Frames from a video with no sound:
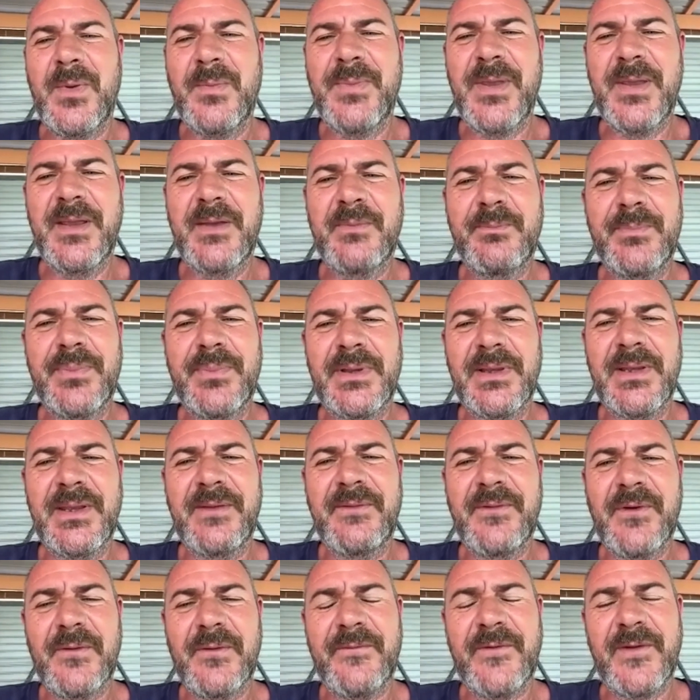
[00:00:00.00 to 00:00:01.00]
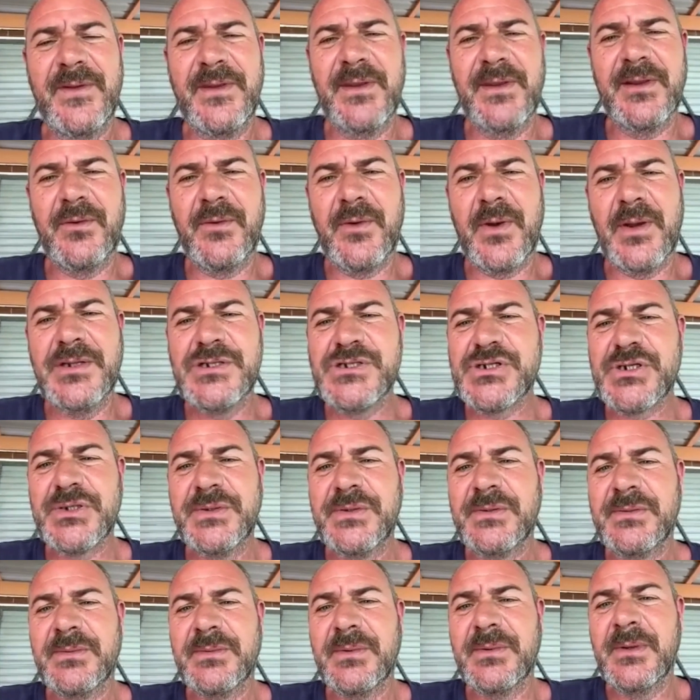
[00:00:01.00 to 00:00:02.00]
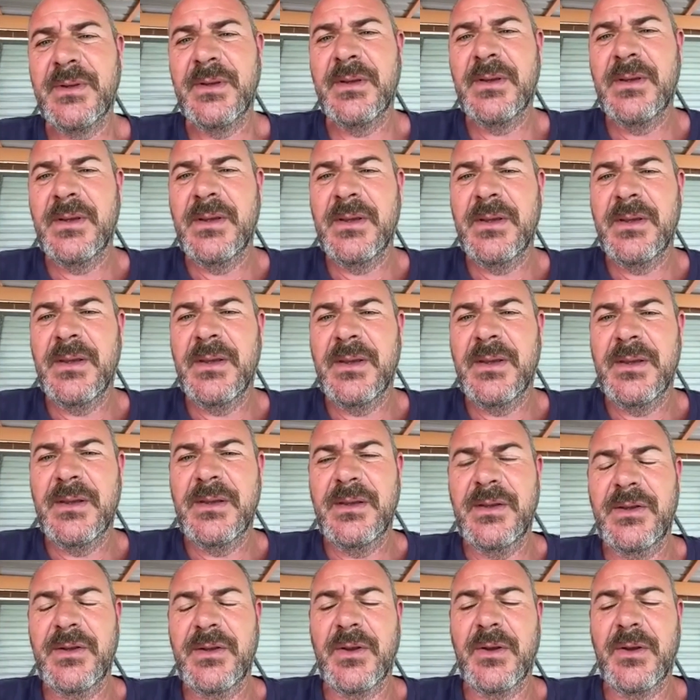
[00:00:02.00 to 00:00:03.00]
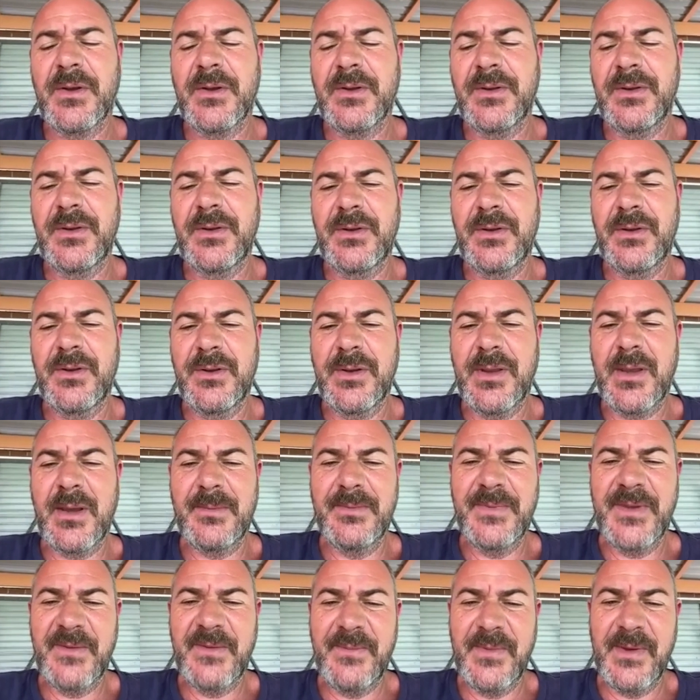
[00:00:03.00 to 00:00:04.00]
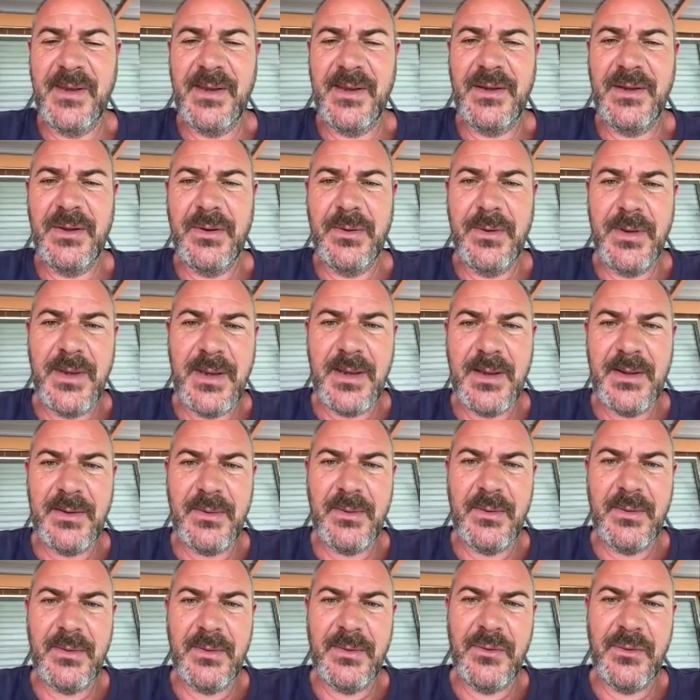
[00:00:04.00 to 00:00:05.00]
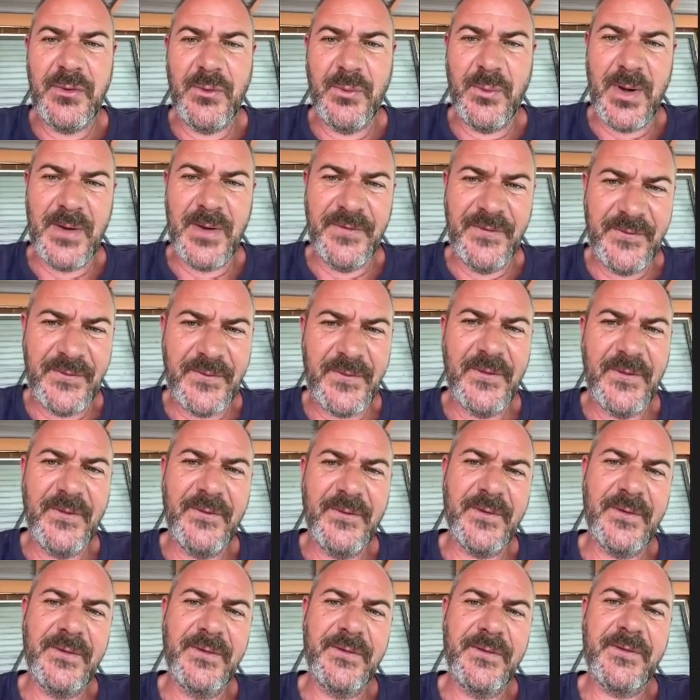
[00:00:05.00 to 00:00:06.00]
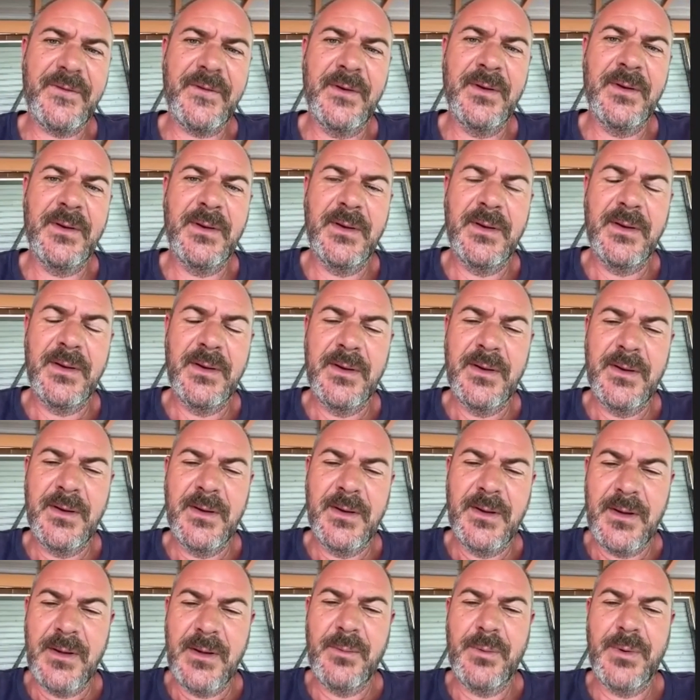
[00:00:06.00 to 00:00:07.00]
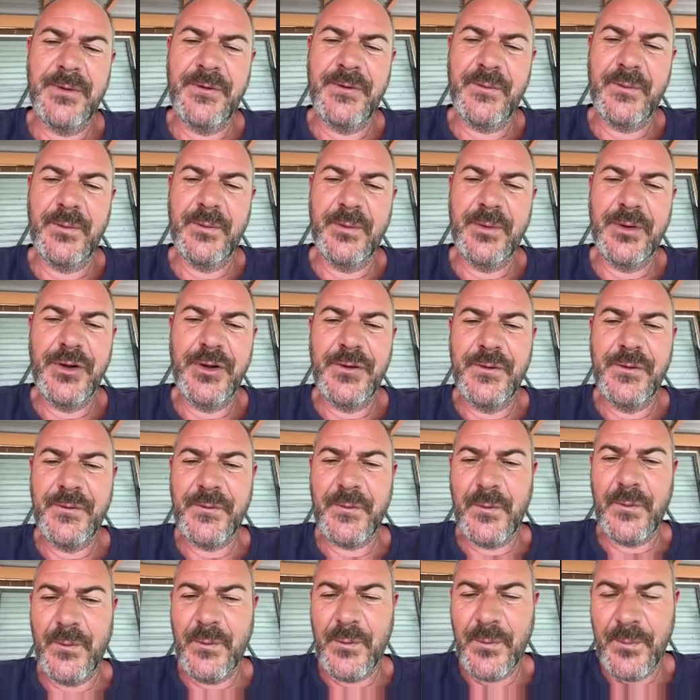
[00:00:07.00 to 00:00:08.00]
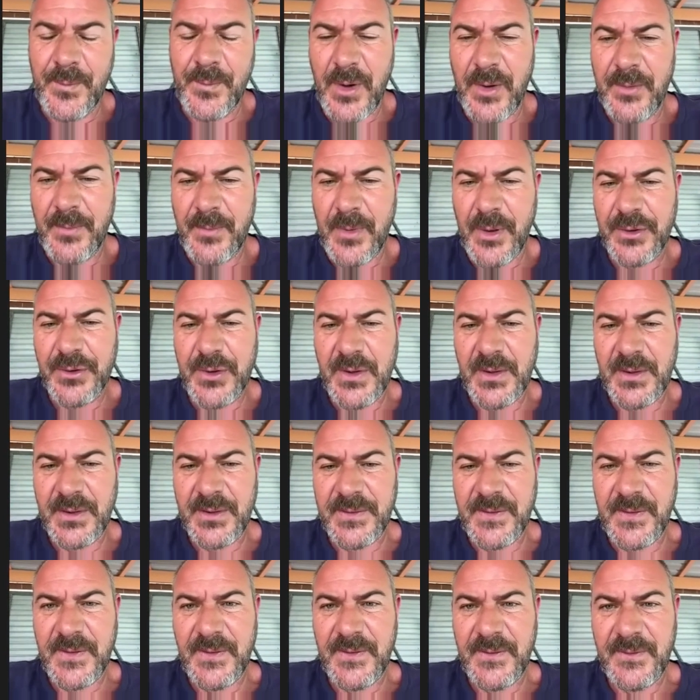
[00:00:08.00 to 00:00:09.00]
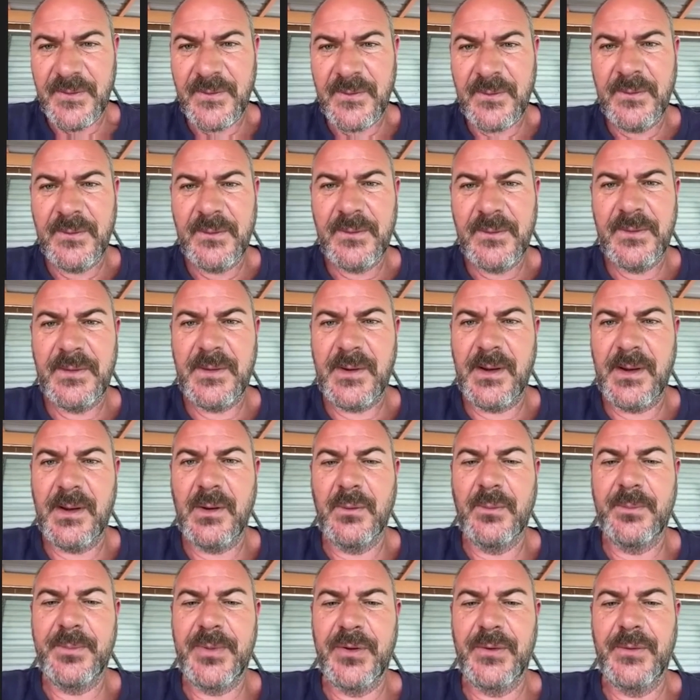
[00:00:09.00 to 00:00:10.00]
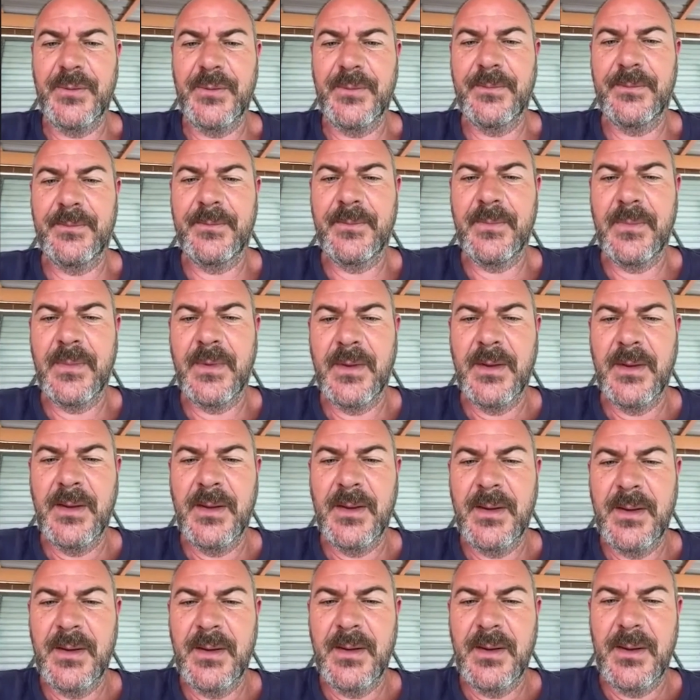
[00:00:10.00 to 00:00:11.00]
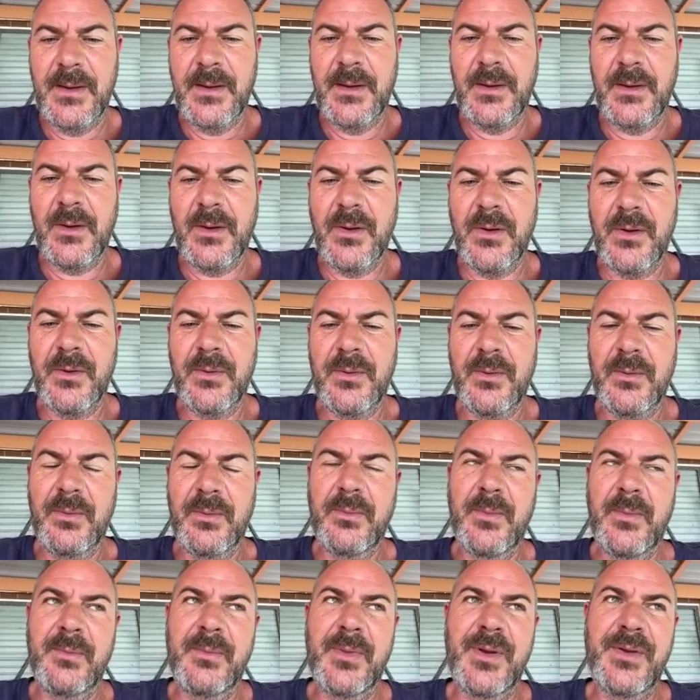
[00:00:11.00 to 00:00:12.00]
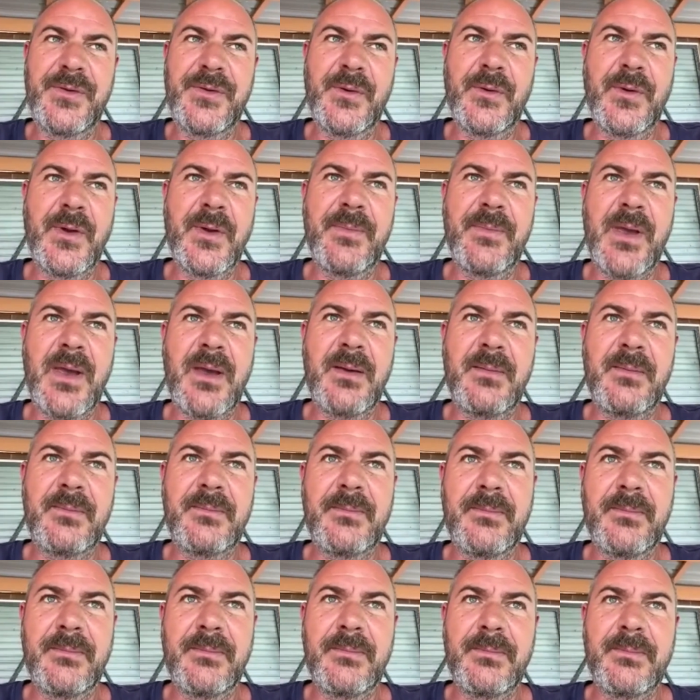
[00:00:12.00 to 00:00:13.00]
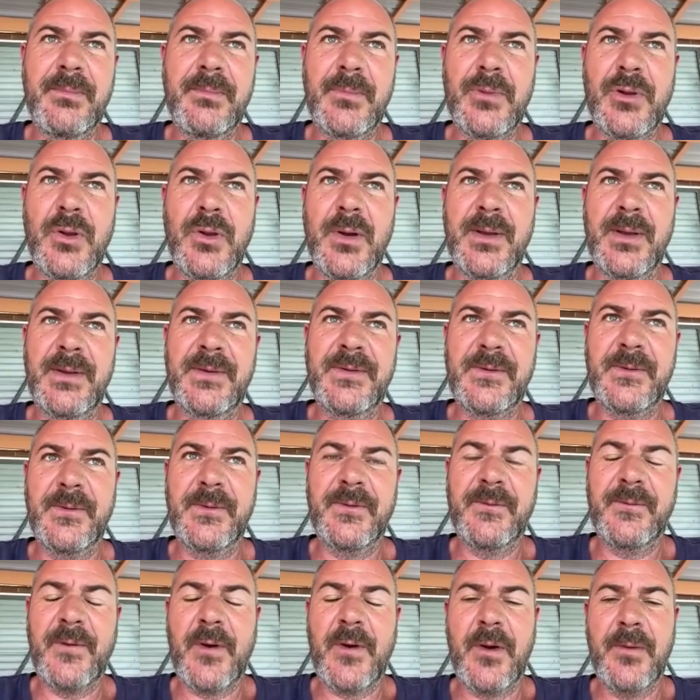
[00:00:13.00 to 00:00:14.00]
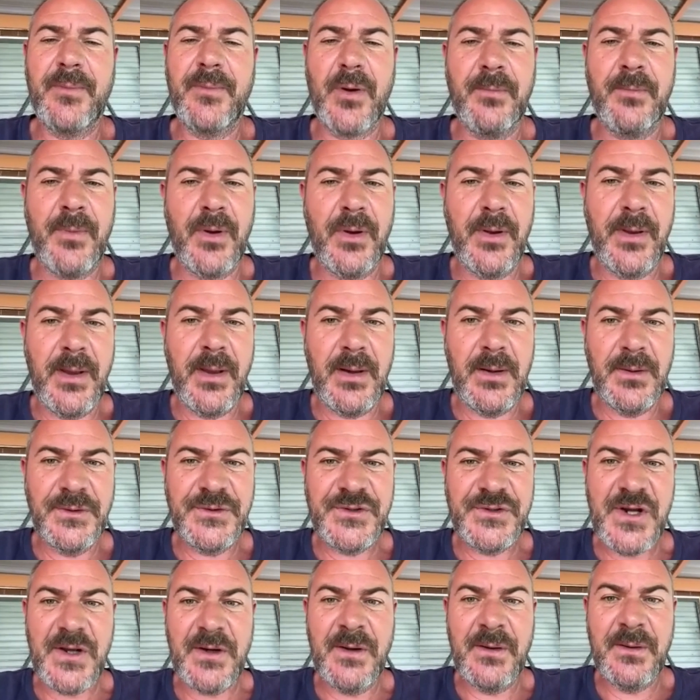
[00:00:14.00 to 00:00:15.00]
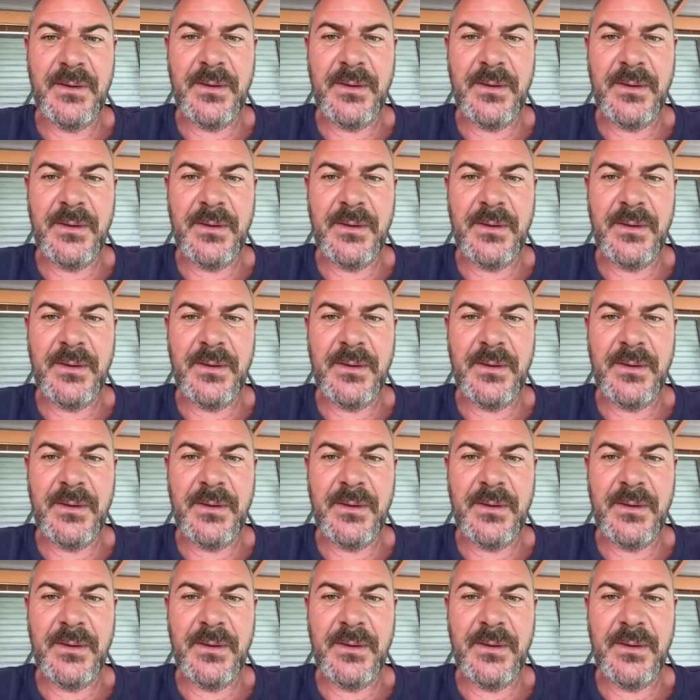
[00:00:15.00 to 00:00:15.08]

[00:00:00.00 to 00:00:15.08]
a big believer of integration. You know, you come to me, you get the one service, which will use all my modalities to help you. You know, when we talk about clients with fibromyalgia,